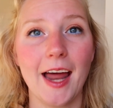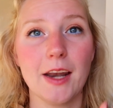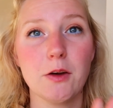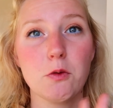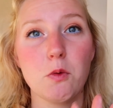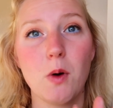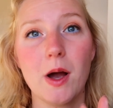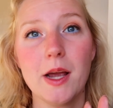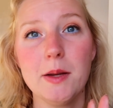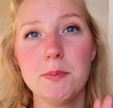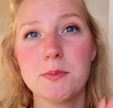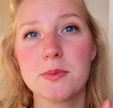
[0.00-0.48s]

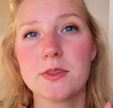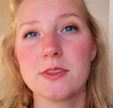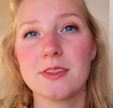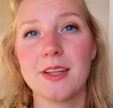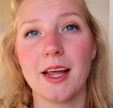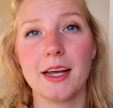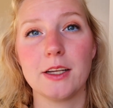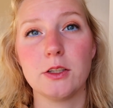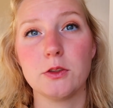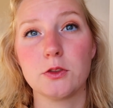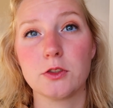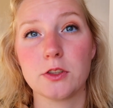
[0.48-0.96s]
wipes
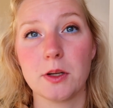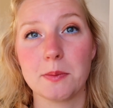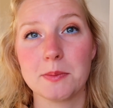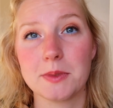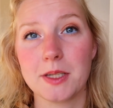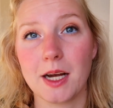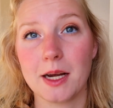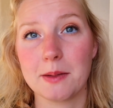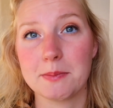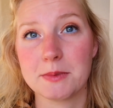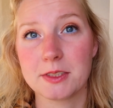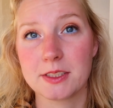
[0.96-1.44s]
that you
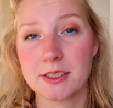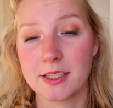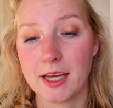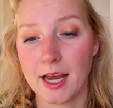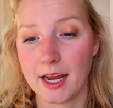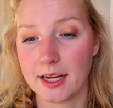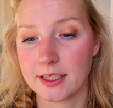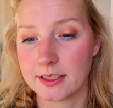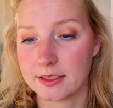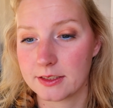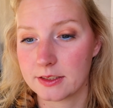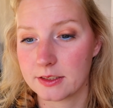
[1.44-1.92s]
sometimes
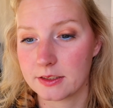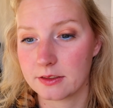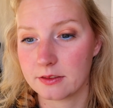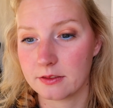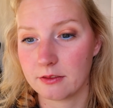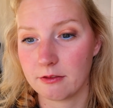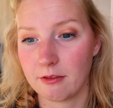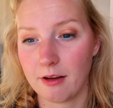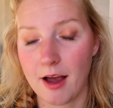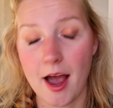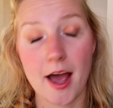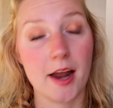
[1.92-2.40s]
get
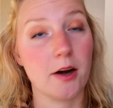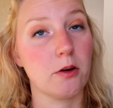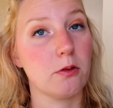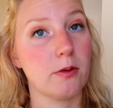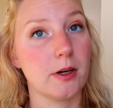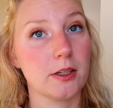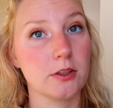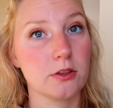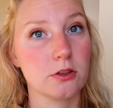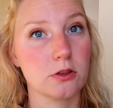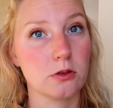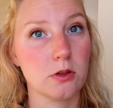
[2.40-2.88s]
at a
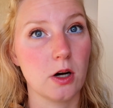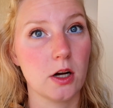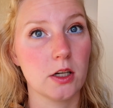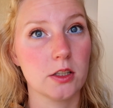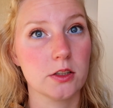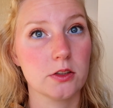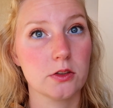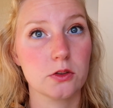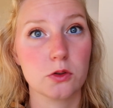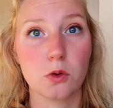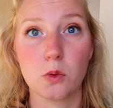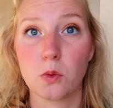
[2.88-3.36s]

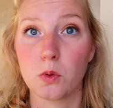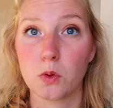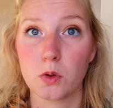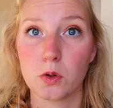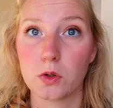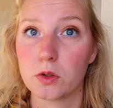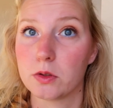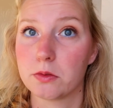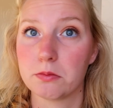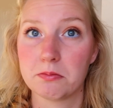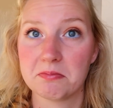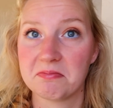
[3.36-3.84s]
restaurant
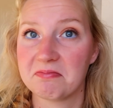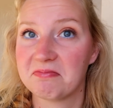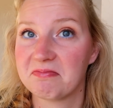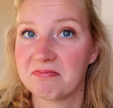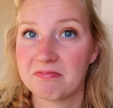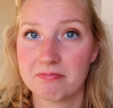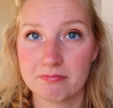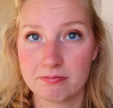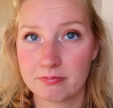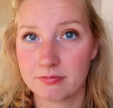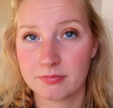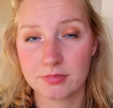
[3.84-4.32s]
or
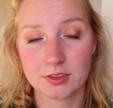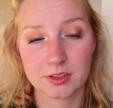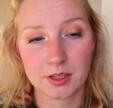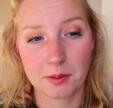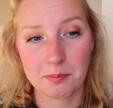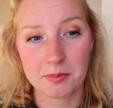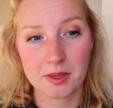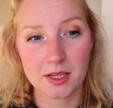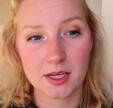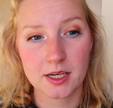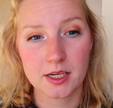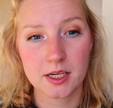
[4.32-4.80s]

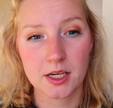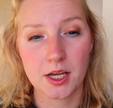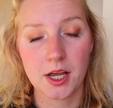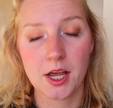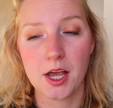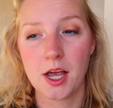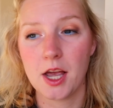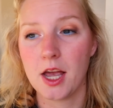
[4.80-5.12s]
something.